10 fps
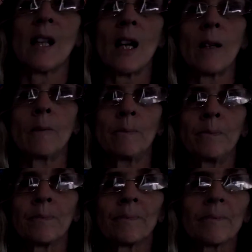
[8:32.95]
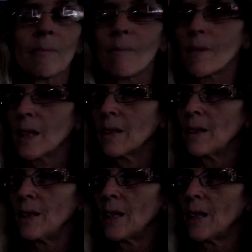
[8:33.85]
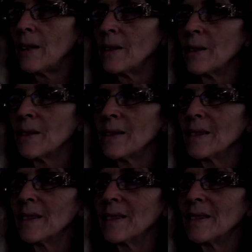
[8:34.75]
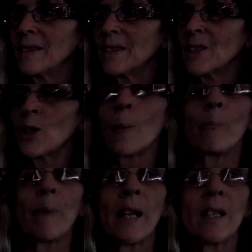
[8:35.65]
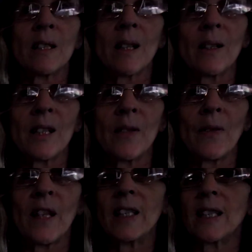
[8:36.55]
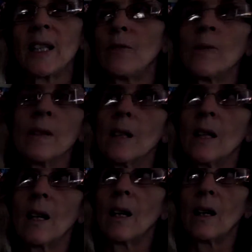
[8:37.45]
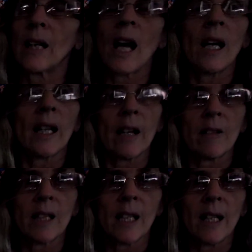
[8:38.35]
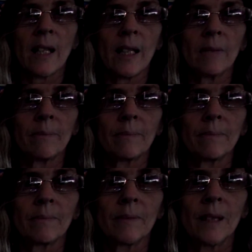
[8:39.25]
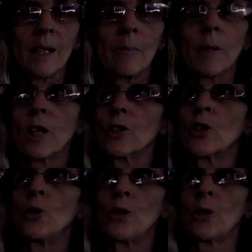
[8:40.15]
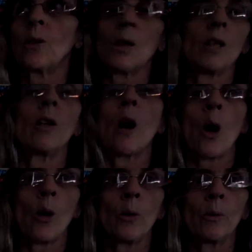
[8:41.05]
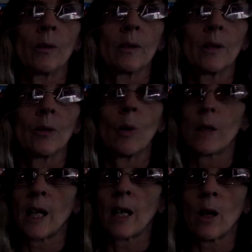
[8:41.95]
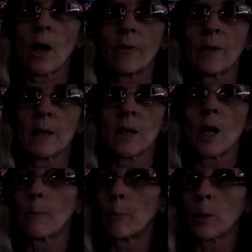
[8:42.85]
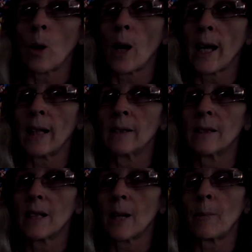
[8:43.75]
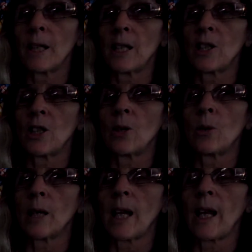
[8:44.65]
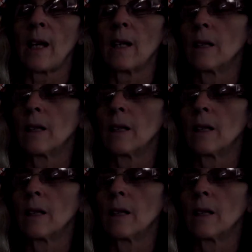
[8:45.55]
they'll, you know, stop being so defensive. I can't guarantee that, because you do not know what their life was like prior to coming into your care.